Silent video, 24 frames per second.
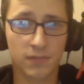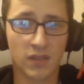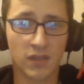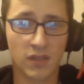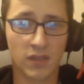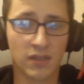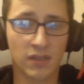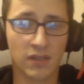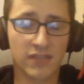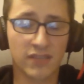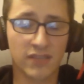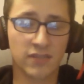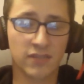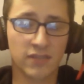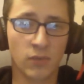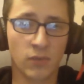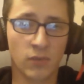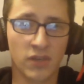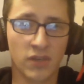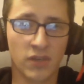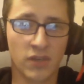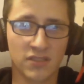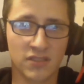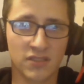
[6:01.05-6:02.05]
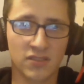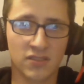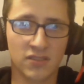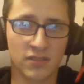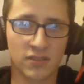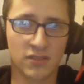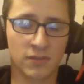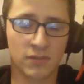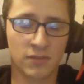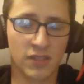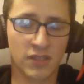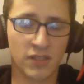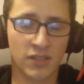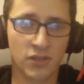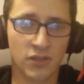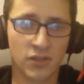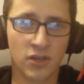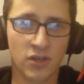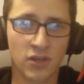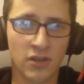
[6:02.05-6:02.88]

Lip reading: The last thing I want is to get a call,